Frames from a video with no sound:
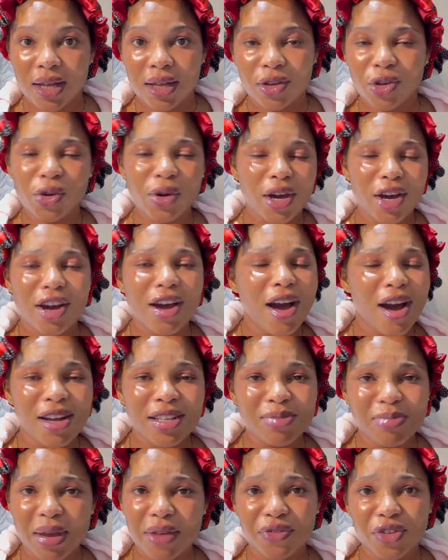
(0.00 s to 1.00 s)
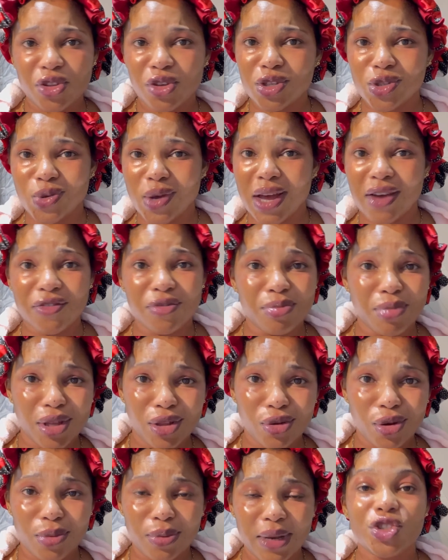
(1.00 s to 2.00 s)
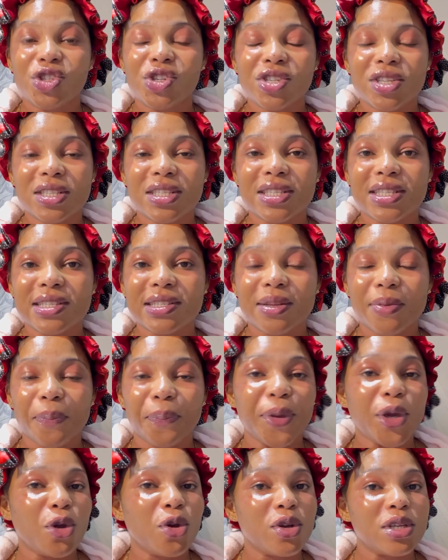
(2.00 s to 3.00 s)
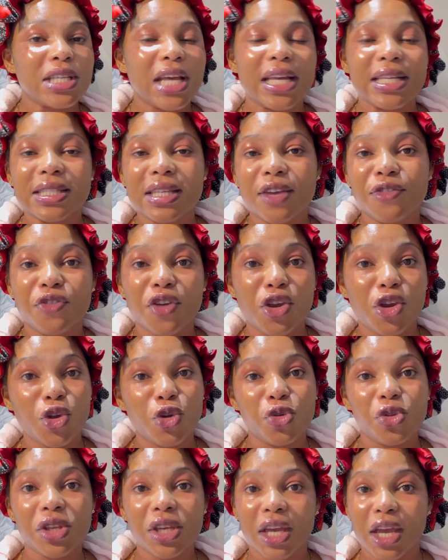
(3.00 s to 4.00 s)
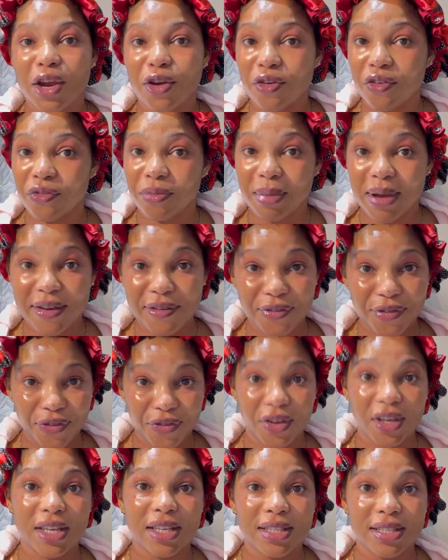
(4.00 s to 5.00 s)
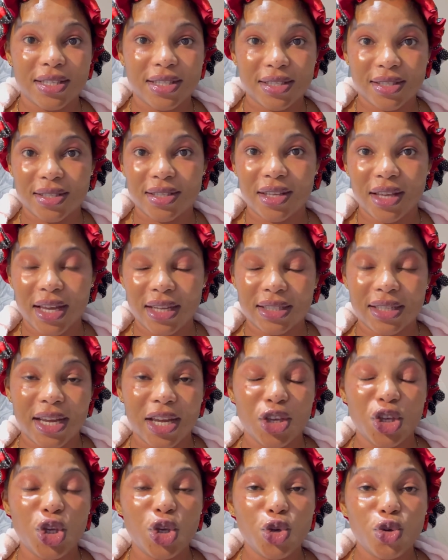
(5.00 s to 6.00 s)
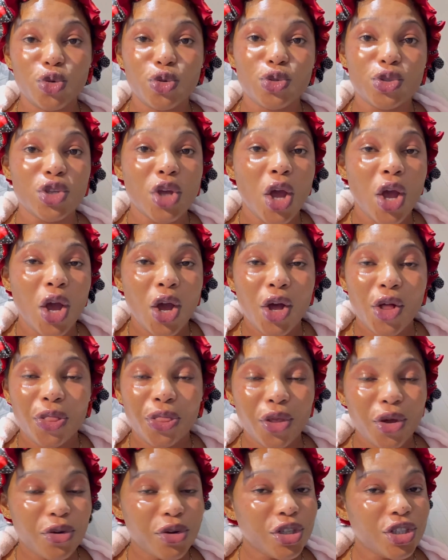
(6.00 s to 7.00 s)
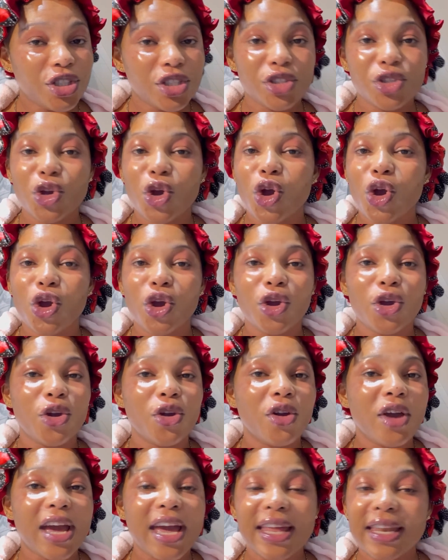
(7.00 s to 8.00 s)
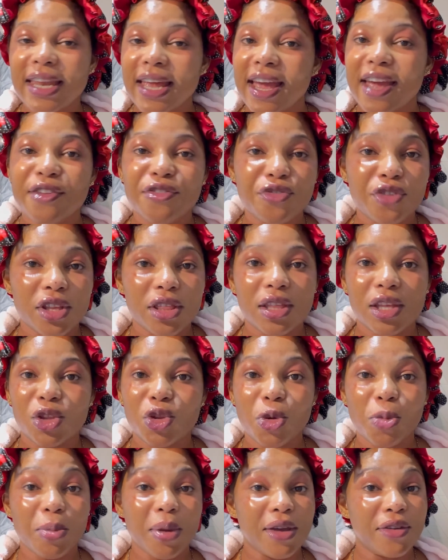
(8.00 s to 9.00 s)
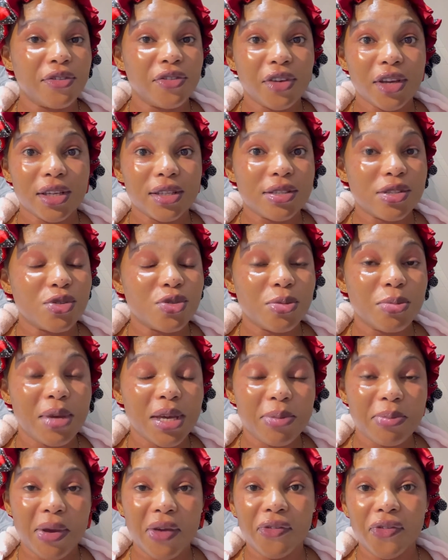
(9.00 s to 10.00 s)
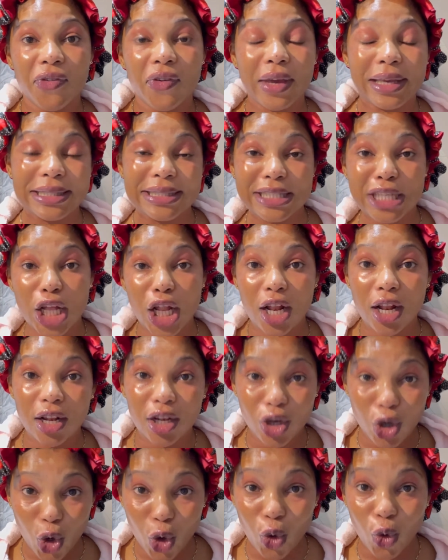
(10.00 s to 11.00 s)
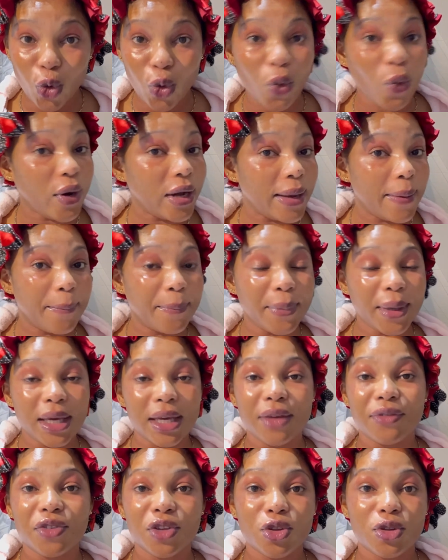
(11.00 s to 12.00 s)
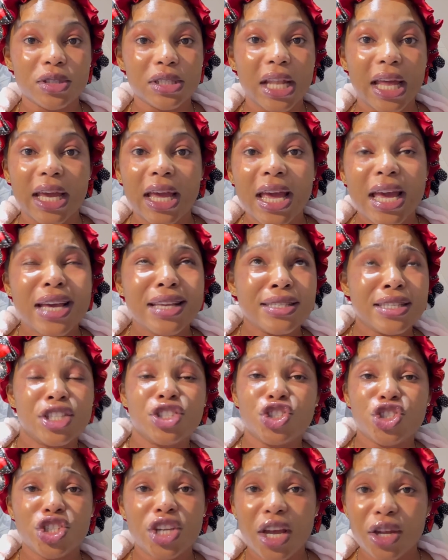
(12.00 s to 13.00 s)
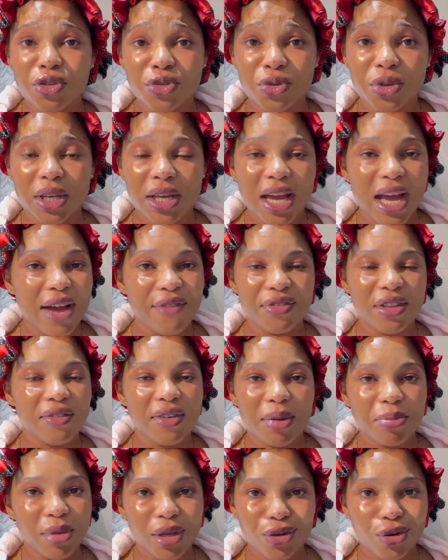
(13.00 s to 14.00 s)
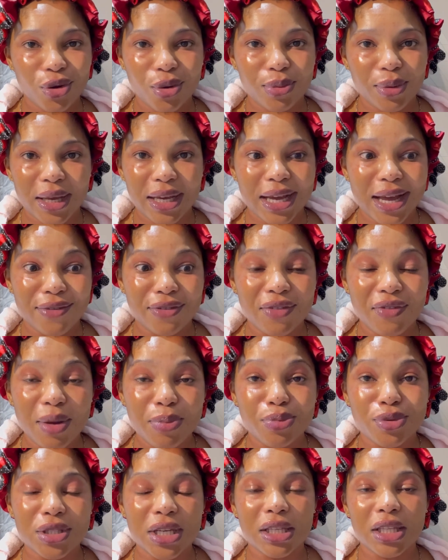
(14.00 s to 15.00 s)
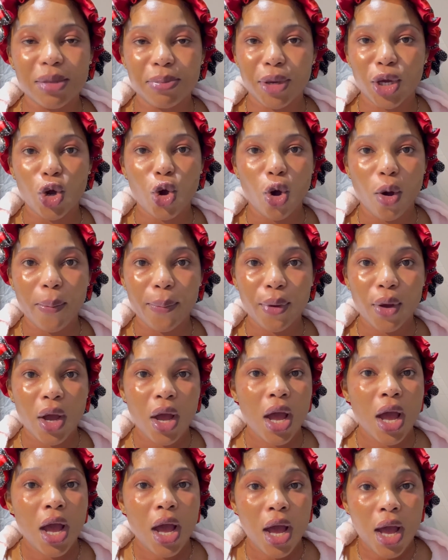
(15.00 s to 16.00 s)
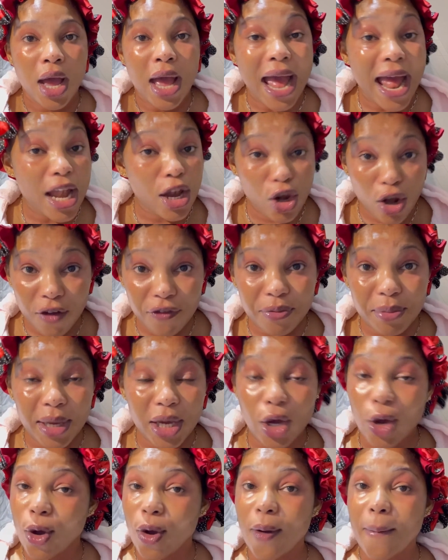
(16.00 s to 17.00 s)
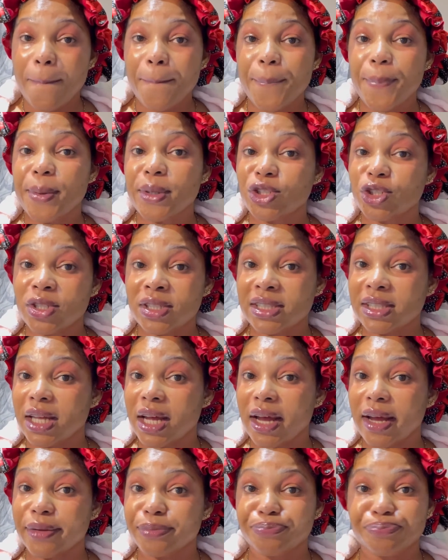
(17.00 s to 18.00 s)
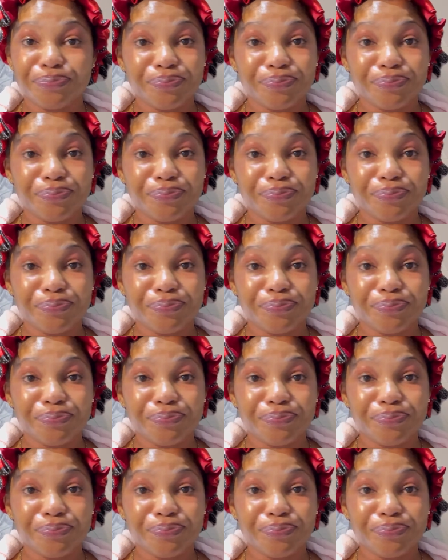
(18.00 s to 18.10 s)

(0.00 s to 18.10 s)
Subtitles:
You can count my videos what I've made of, like shoes, because I take very good care of my face and I use nourishing oil and everything on my face to make my face glow when I'm making videos. Like since January, I've never made up, like I've never put any makeup. I love makeup, it's just that,